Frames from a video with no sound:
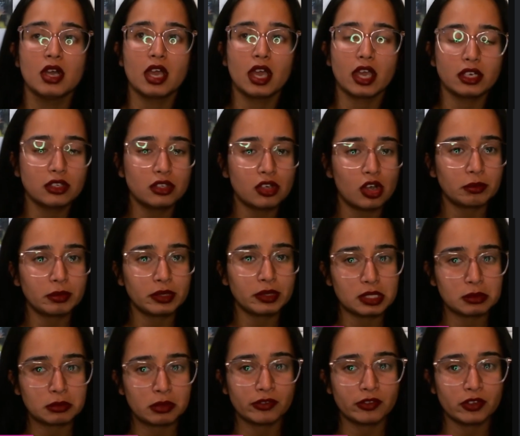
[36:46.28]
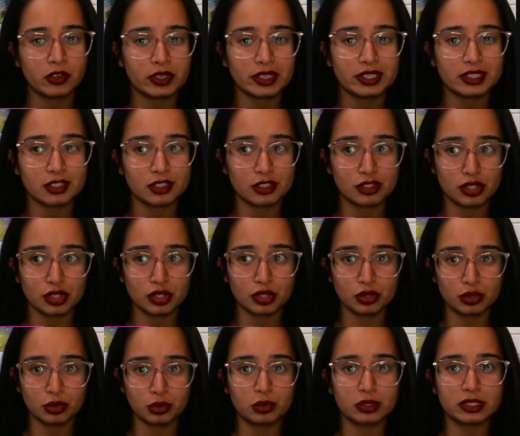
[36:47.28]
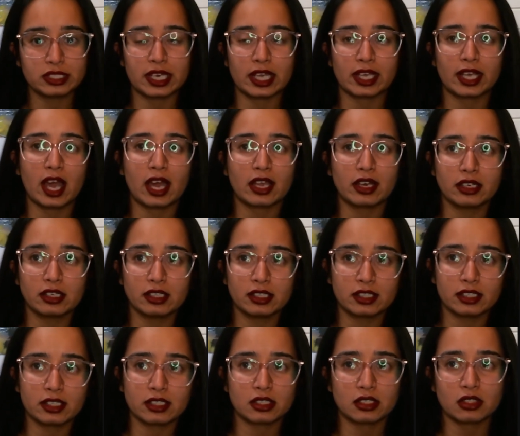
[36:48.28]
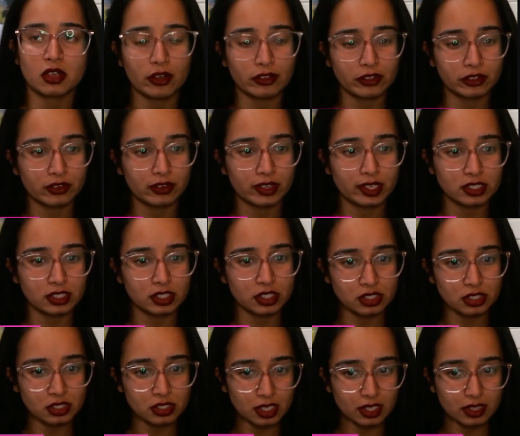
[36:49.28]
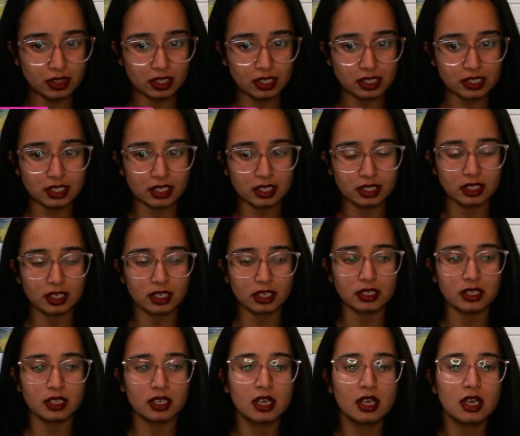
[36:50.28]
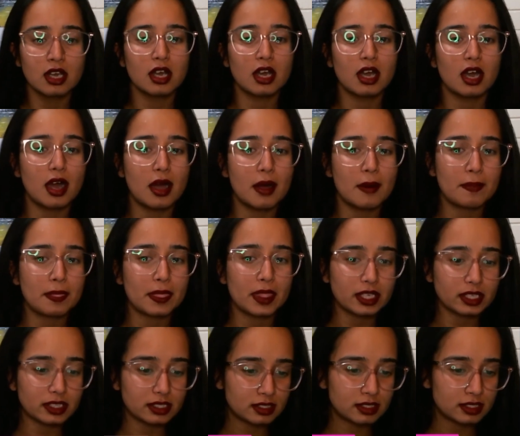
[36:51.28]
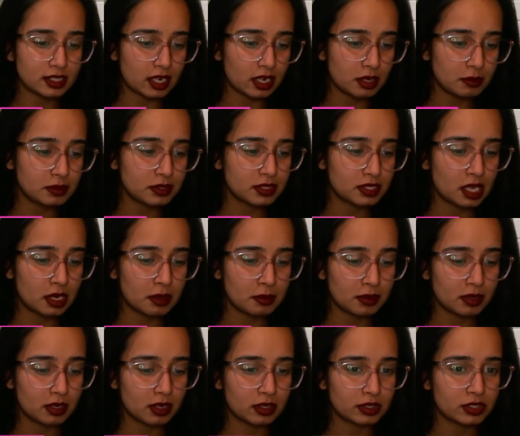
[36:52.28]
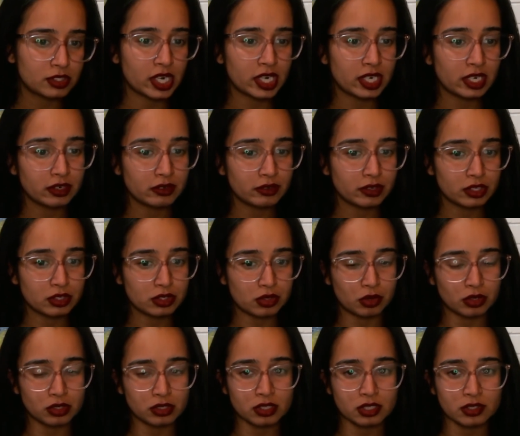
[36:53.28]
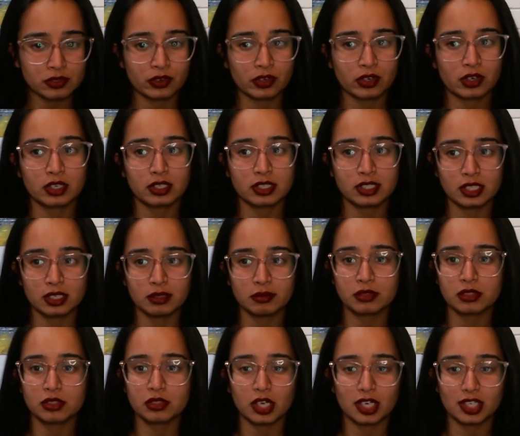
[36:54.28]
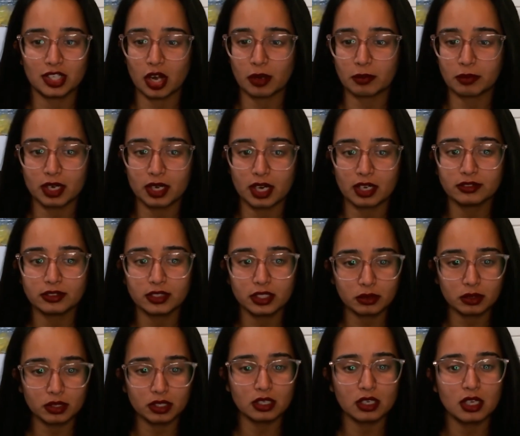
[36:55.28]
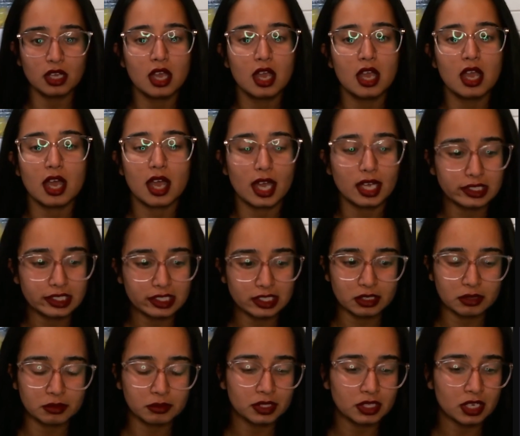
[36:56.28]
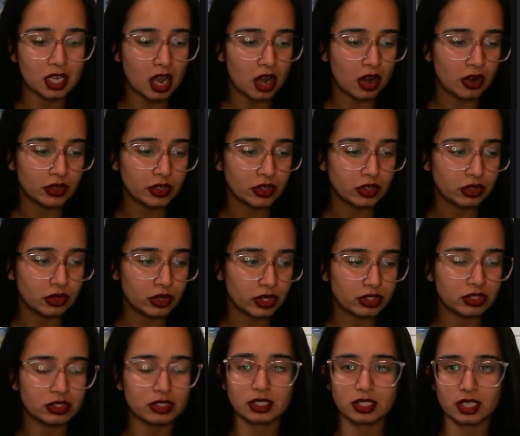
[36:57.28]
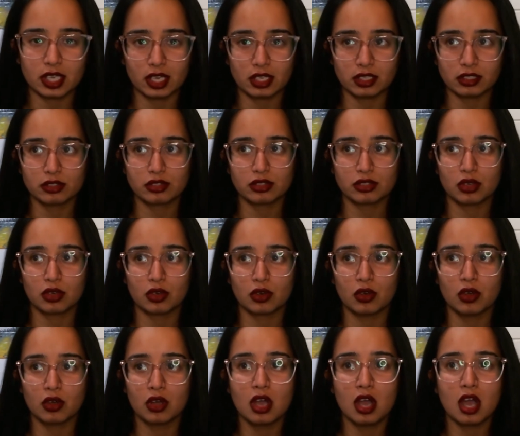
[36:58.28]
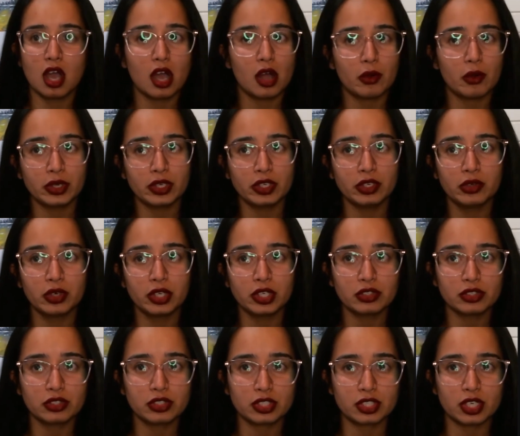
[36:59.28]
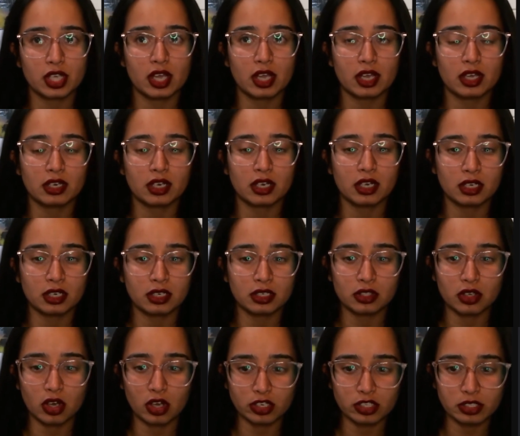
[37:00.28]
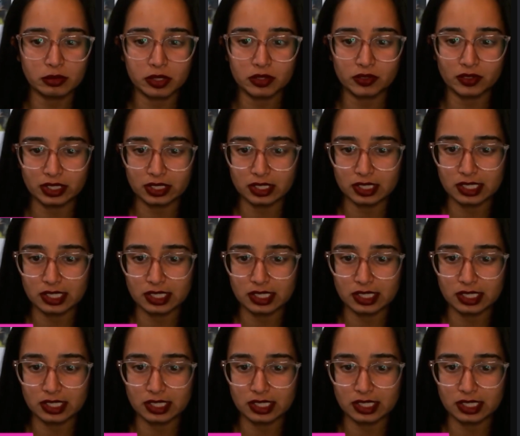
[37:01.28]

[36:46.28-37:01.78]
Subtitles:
incorporate some of your existing tools like analytics and authorization and things like that. Set up some training resources for your teams to adopt GraphQL and determine how you're going to scale. So how are you going to share knowledge between the